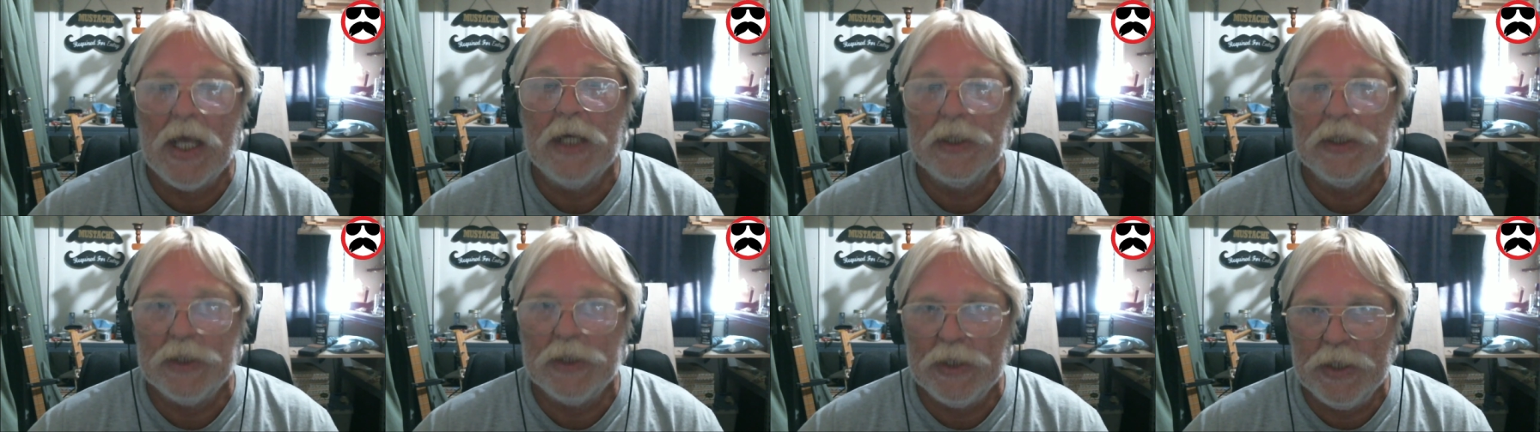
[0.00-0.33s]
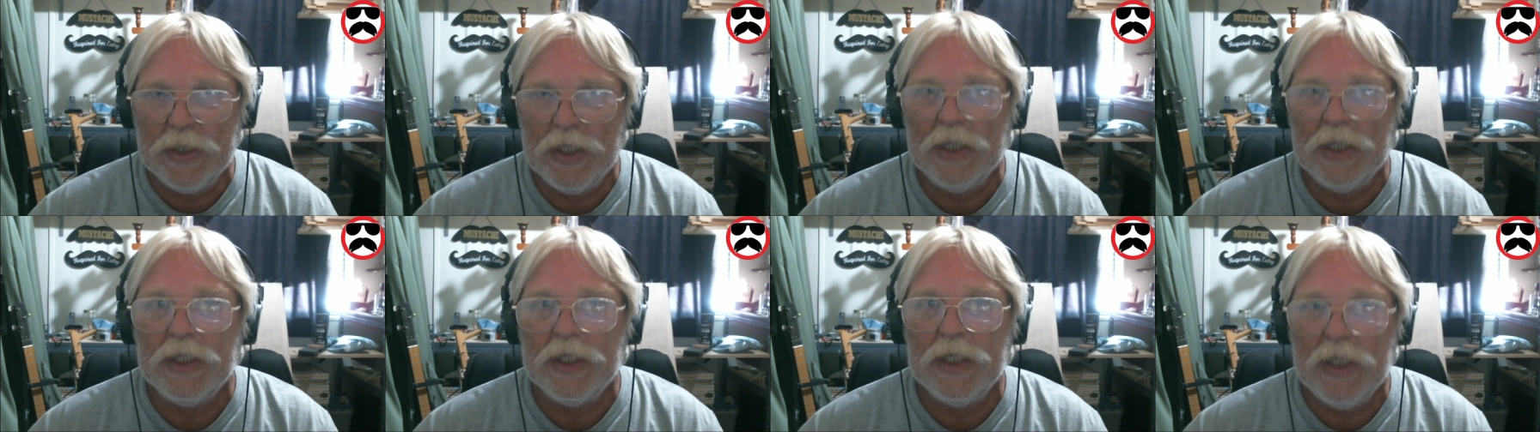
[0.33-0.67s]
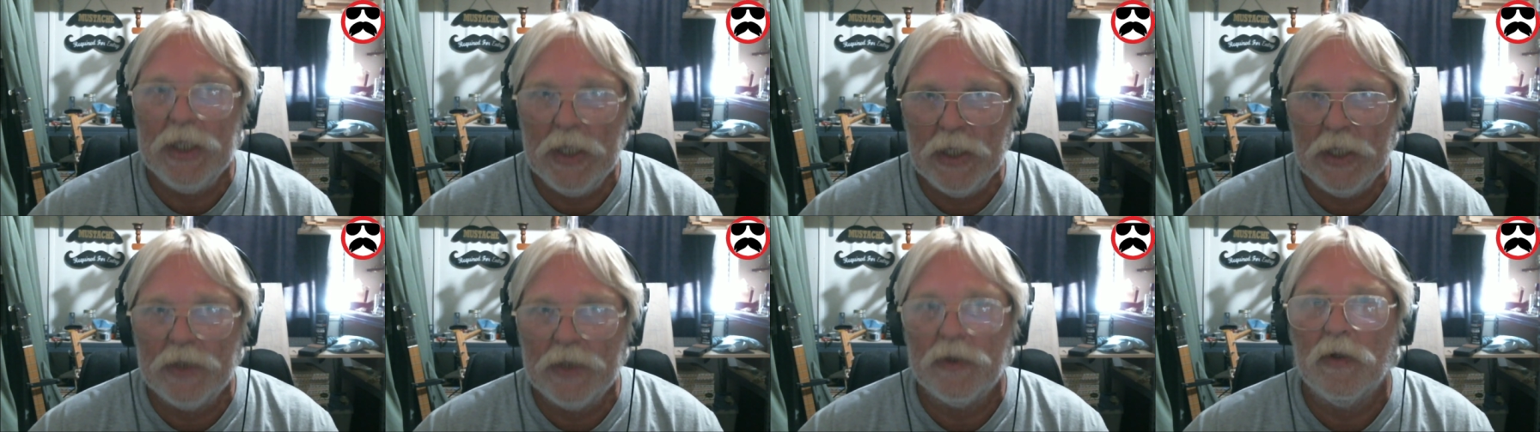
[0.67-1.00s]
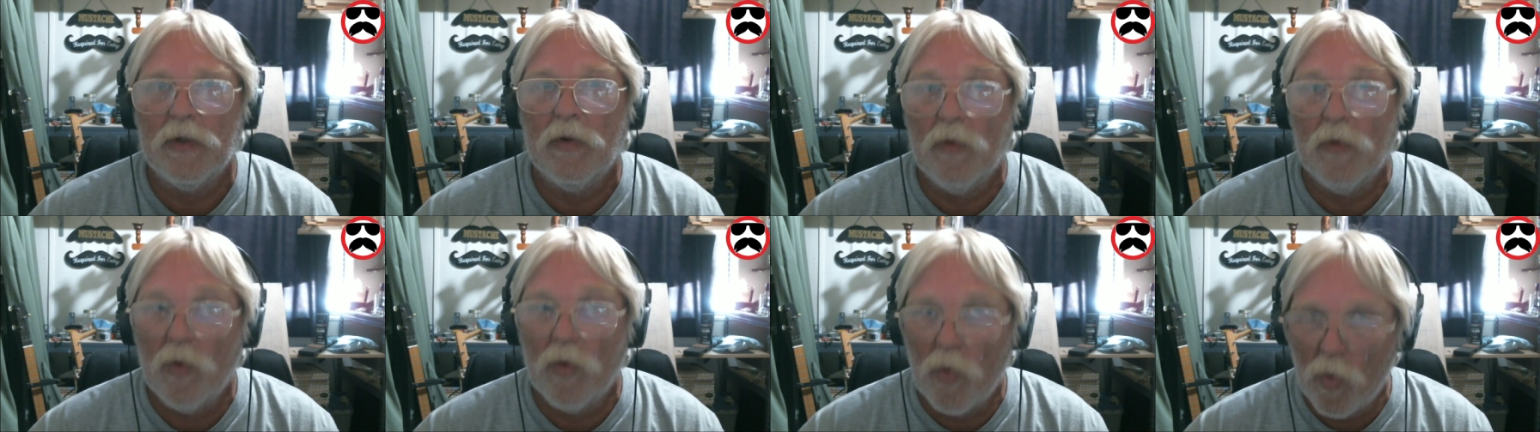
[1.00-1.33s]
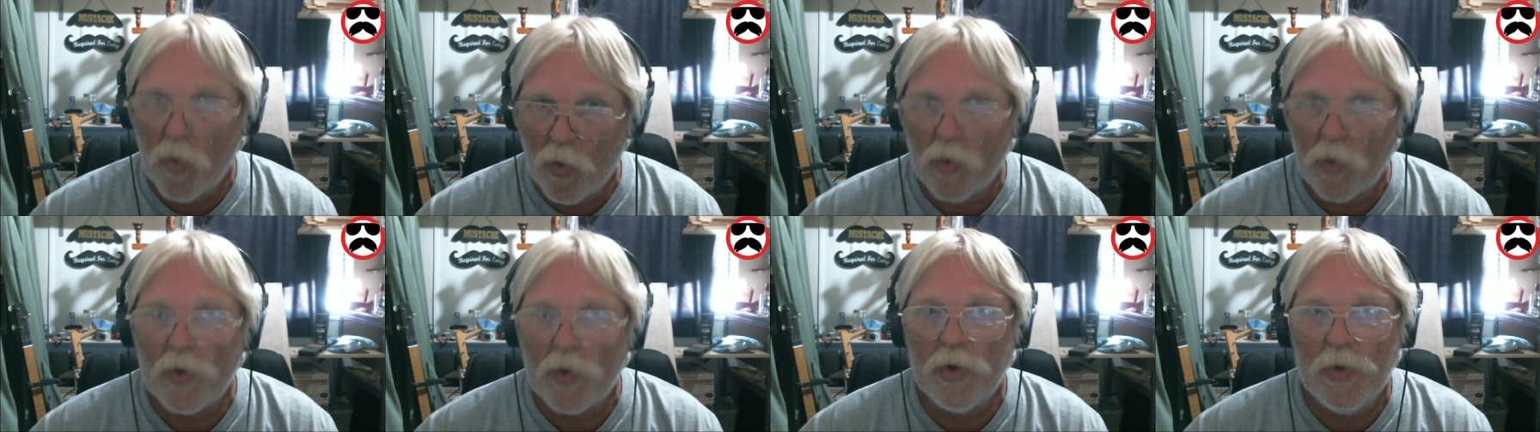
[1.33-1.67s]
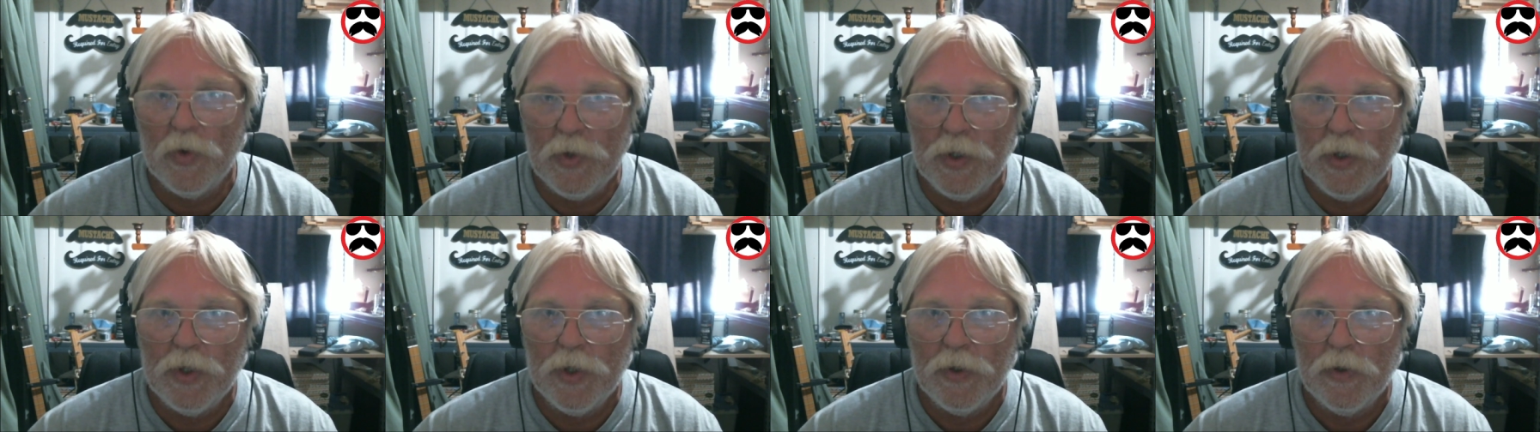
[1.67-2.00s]
and get it
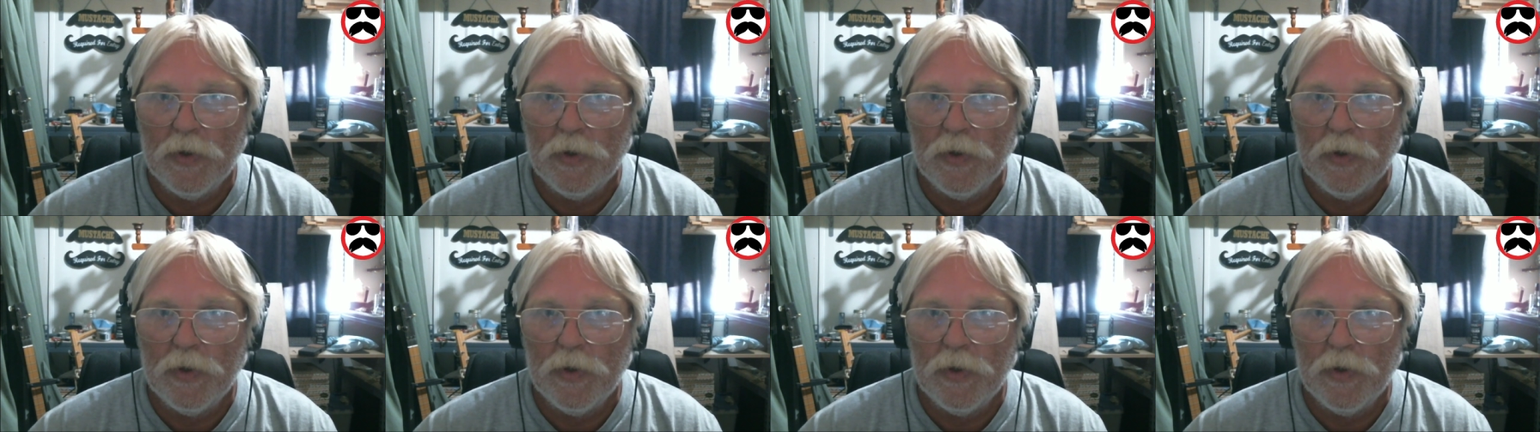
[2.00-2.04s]
ordered.